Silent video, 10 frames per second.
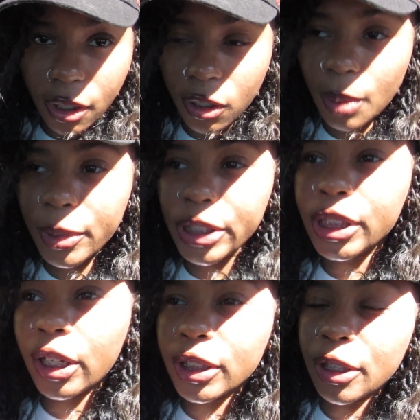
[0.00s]
I'm gonna
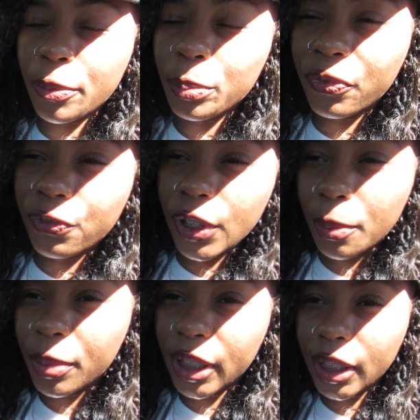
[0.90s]
insert some fit
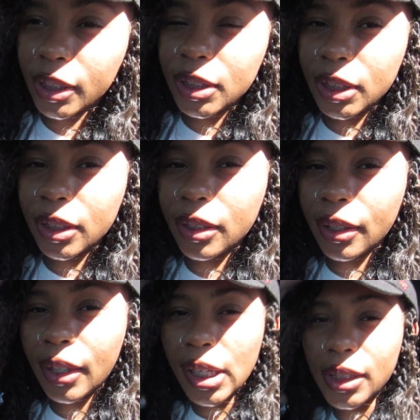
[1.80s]
pics and
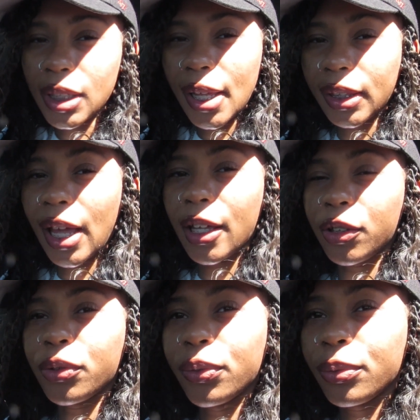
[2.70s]
things like that.
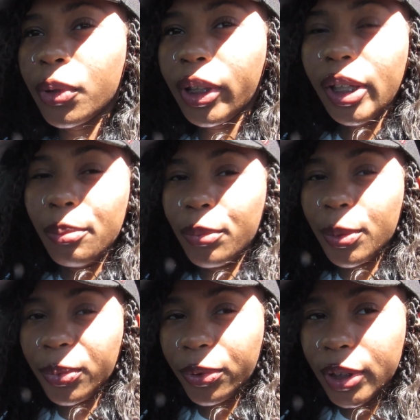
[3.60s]
Little
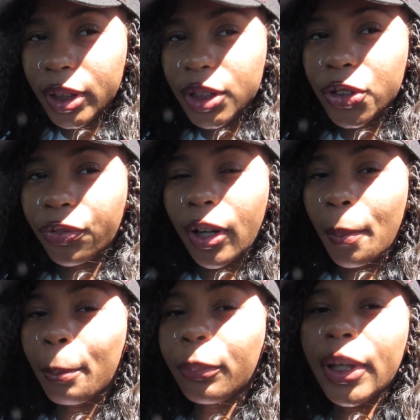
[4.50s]
memories
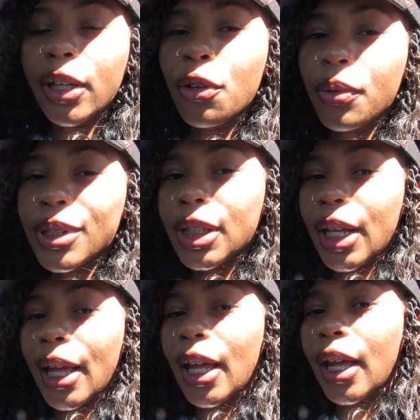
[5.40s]
from me going
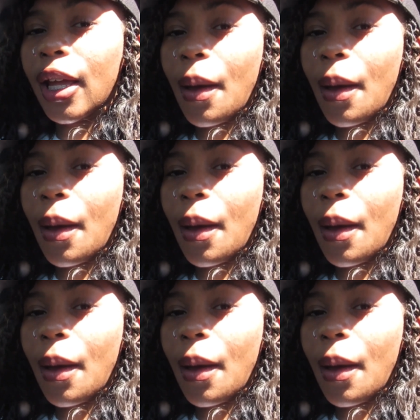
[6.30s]
today.